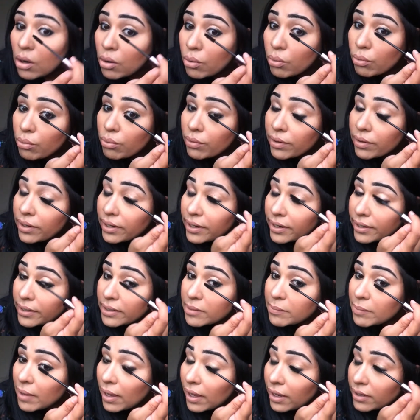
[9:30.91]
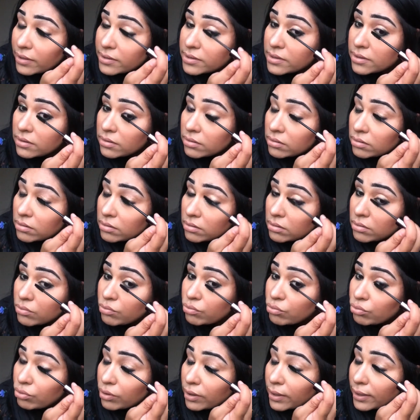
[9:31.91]
really bad,
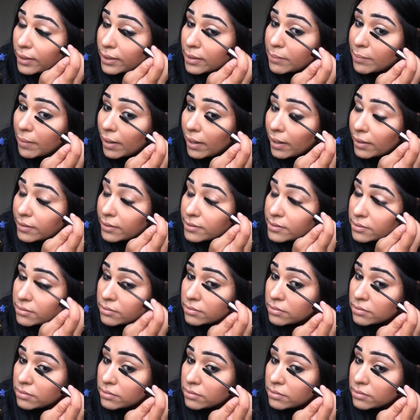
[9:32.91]
really bad.